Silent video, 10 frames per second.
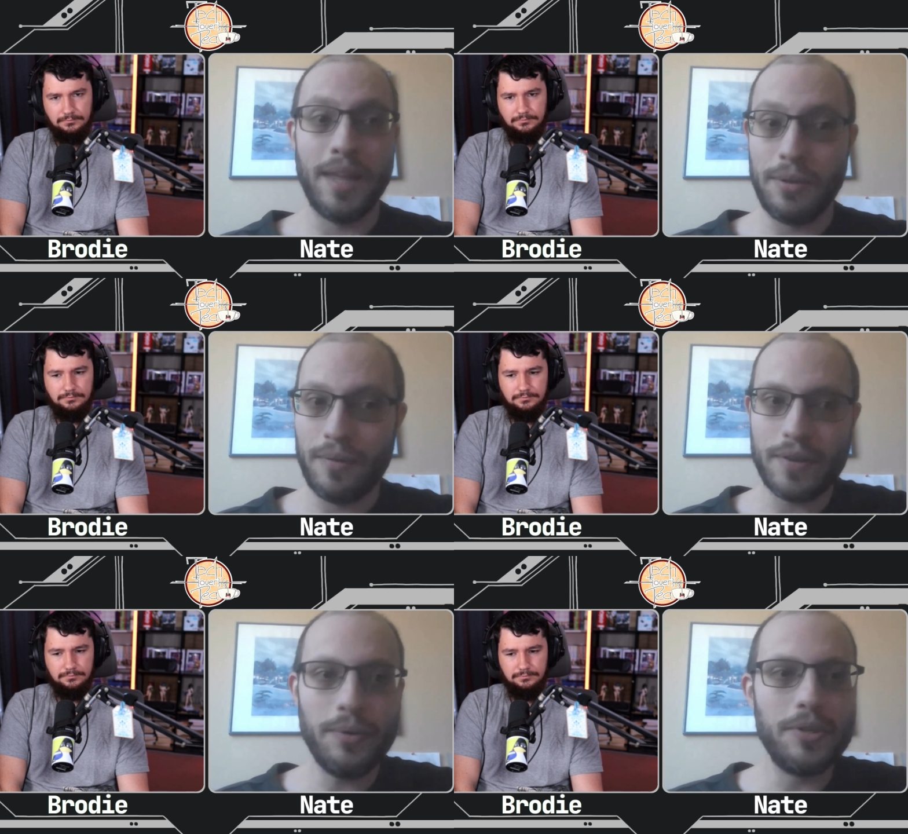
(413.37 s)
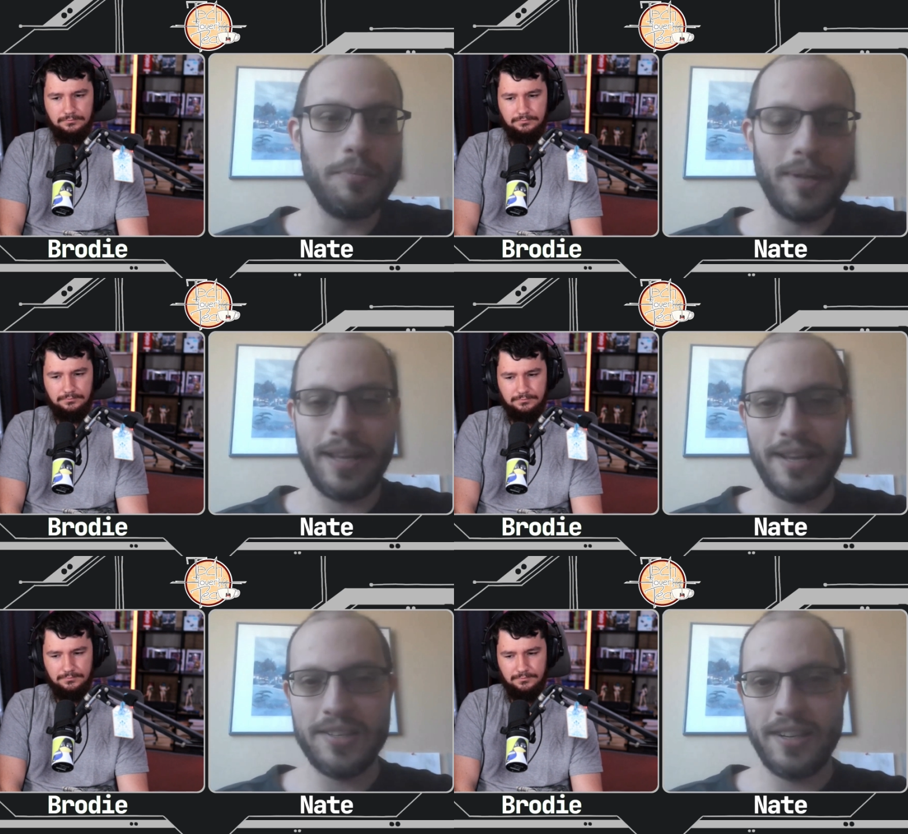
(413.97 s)
Speaker 1: then you have code
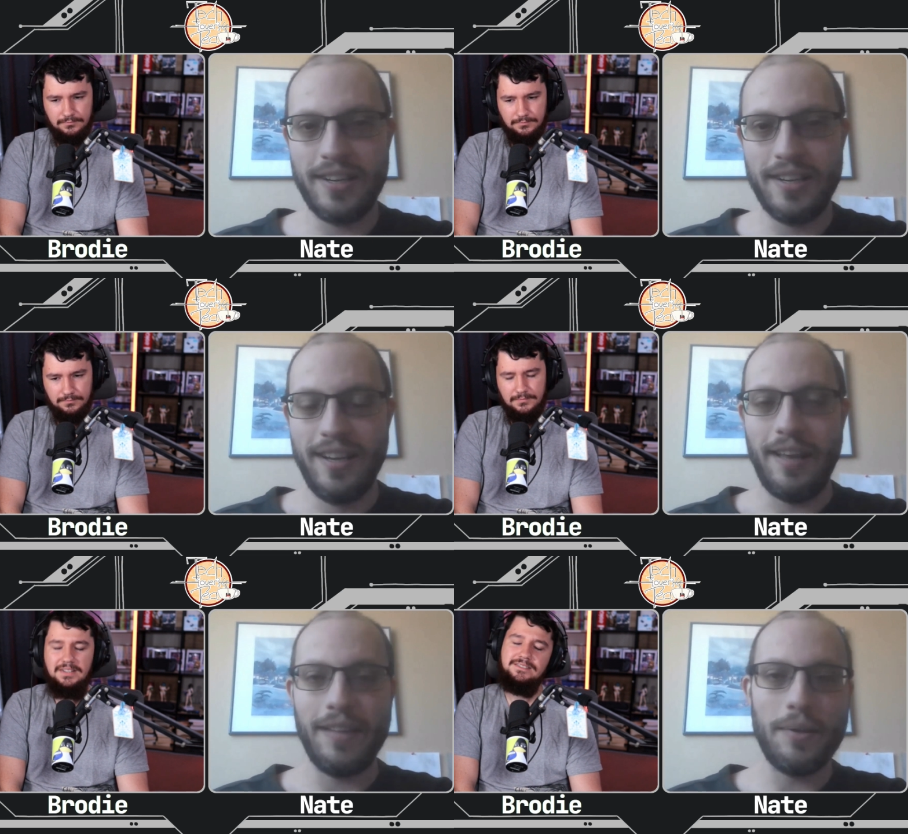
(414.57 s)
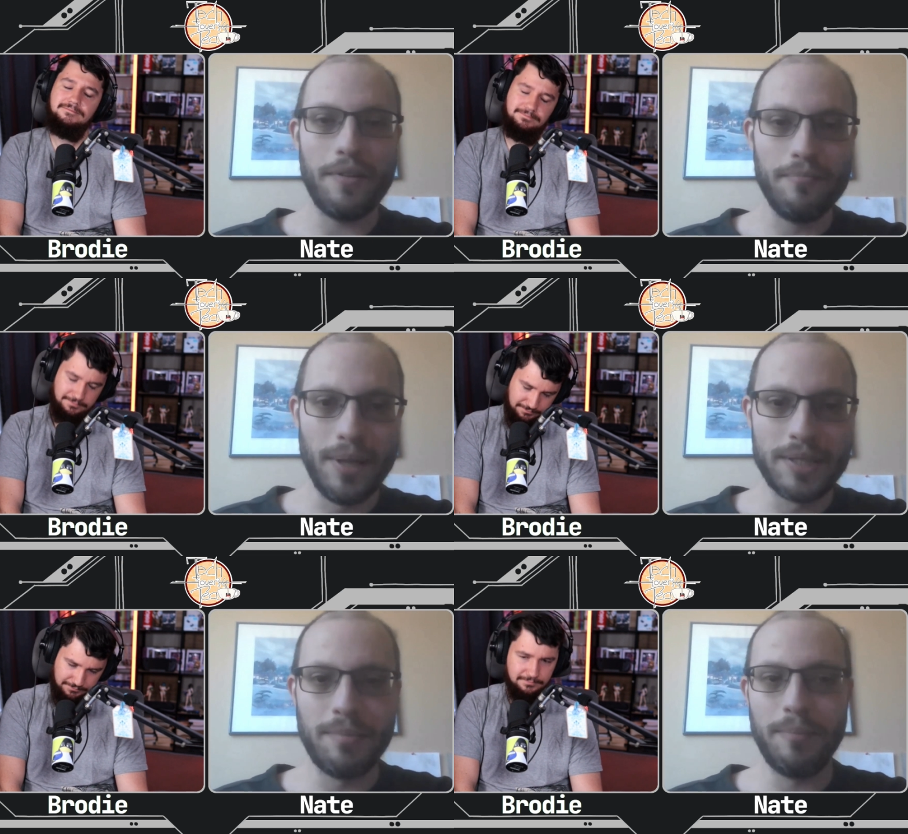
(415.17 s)
duplication, and then you have
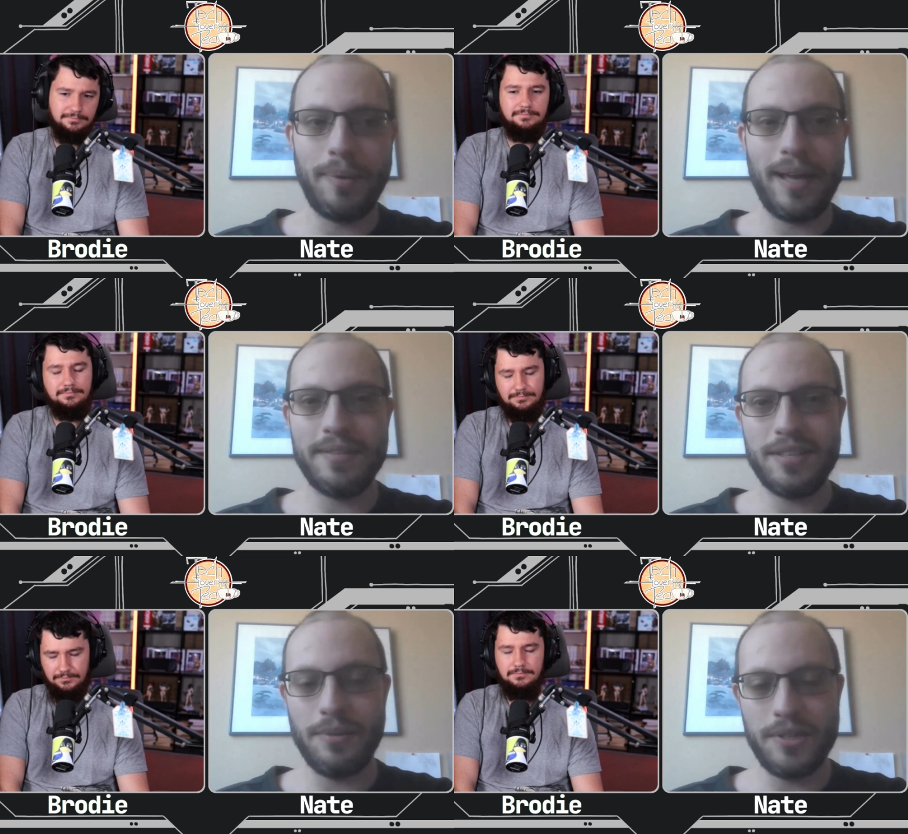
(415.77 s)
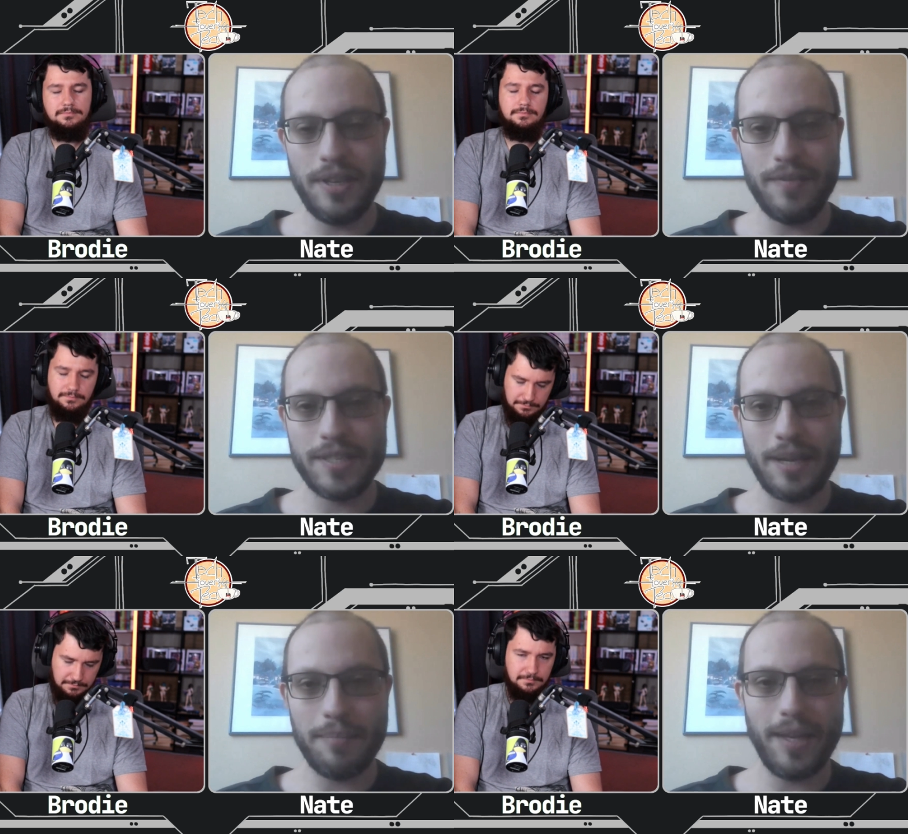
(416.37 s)
multiple paths to
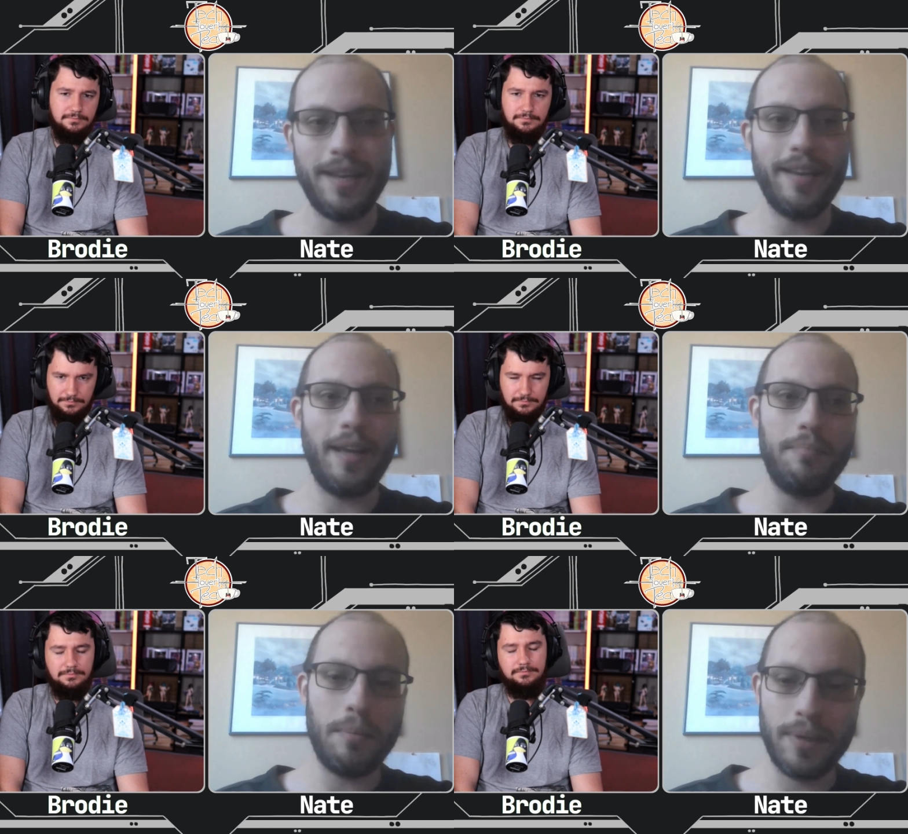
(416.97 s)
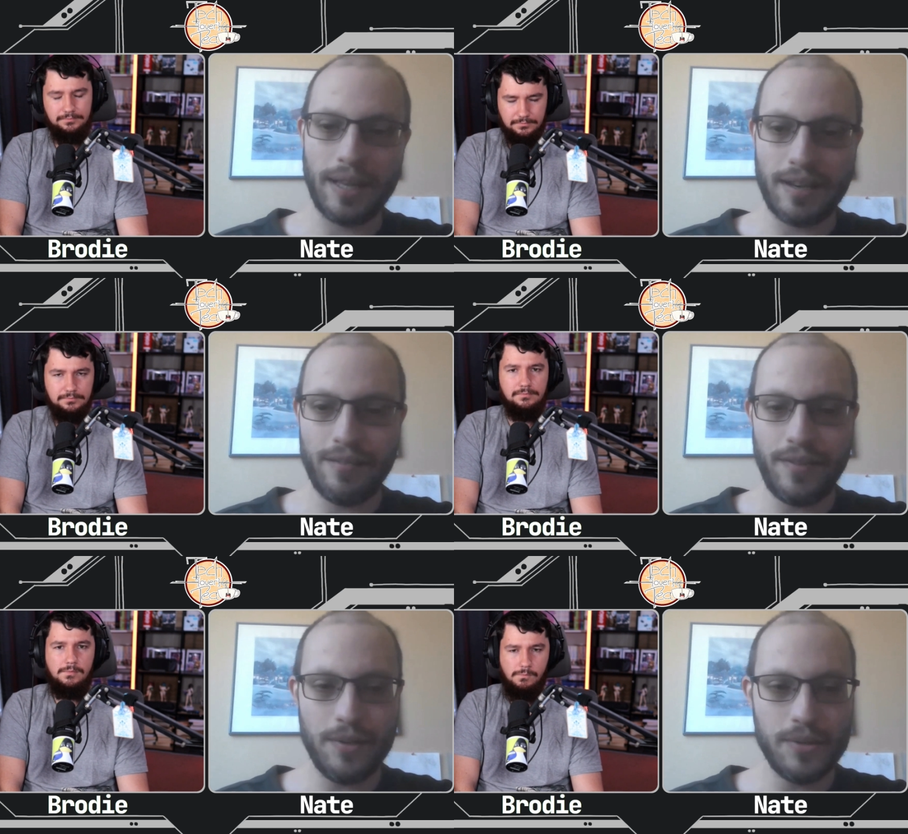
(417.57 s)
achieve the same thing, and people get
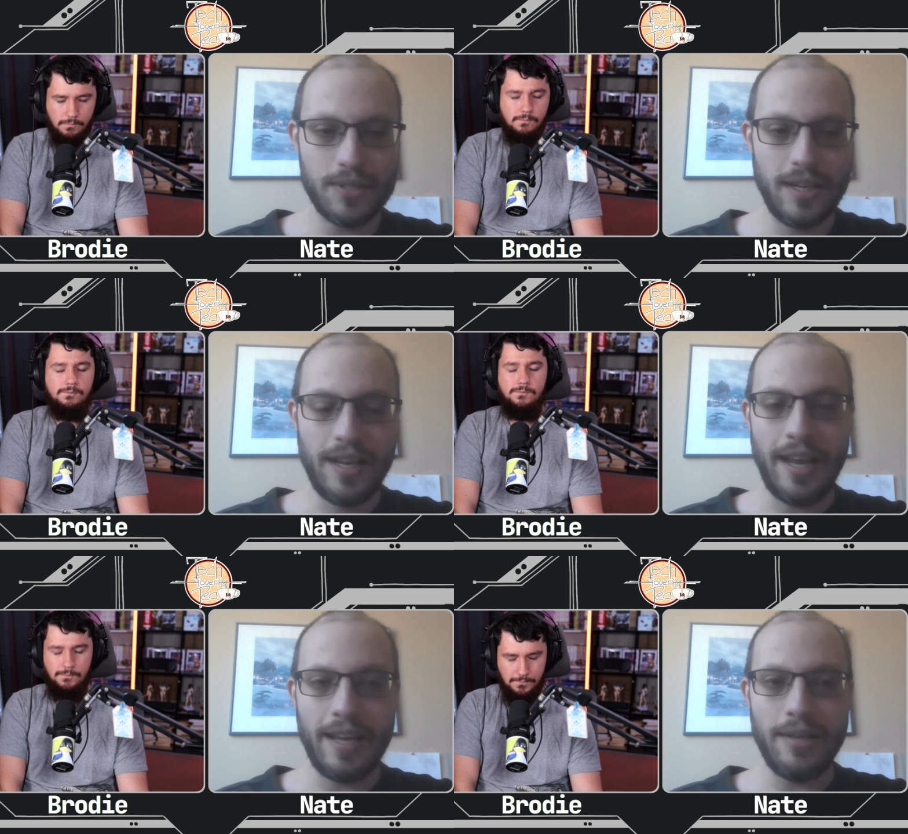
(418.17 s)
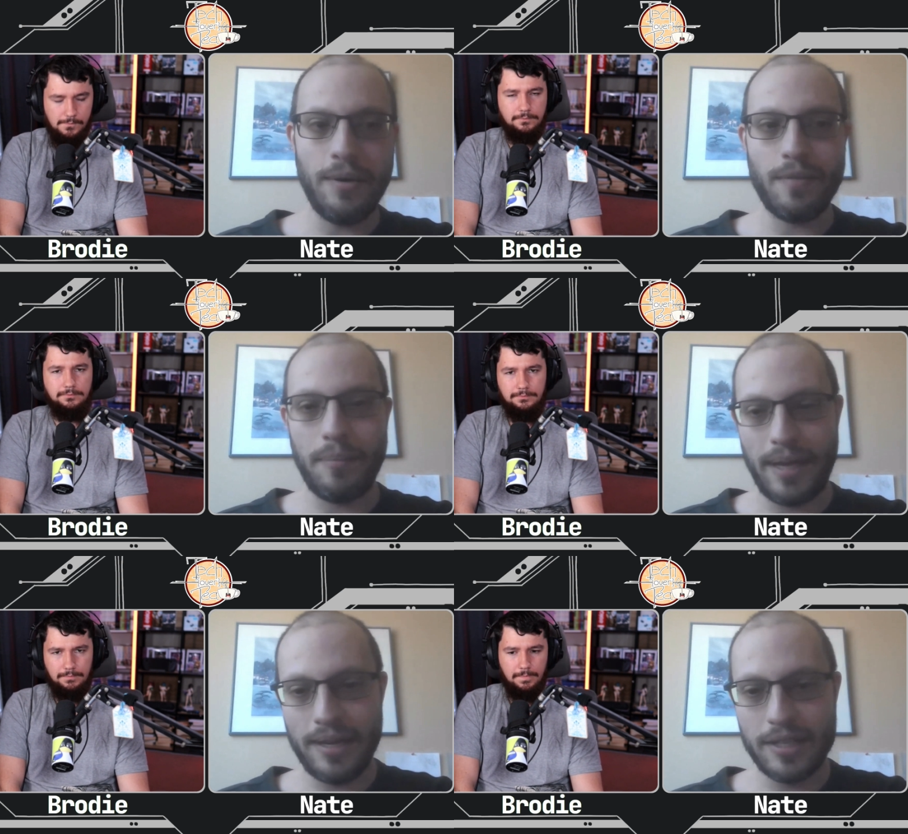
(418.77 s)
confused, and you have
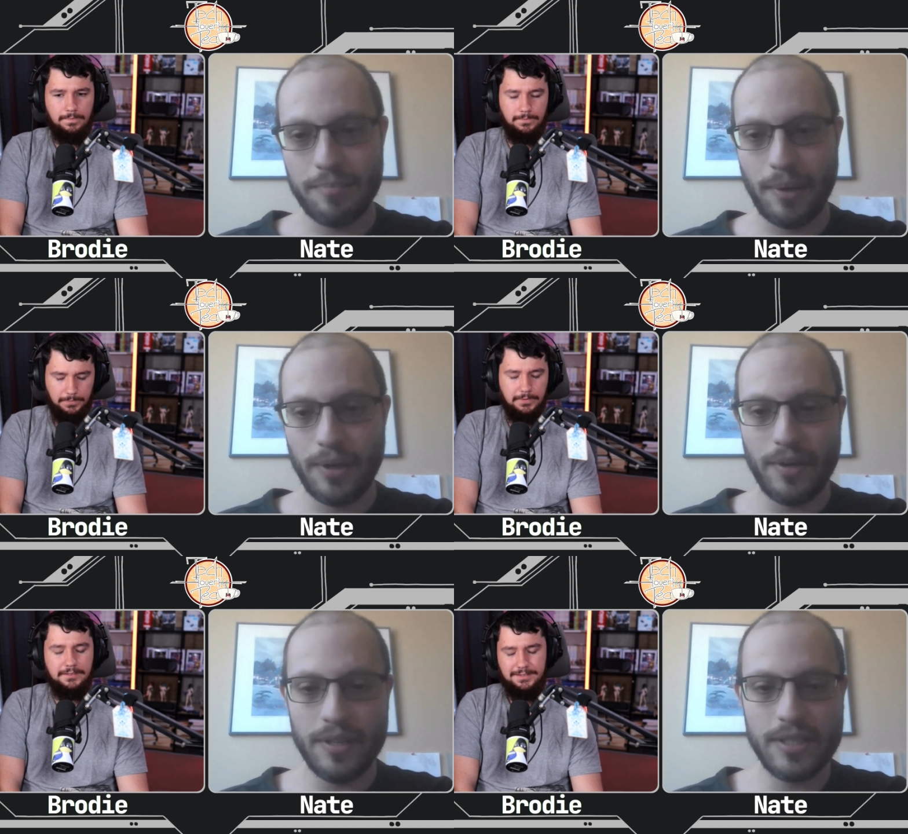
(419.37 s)
a maintenance burden.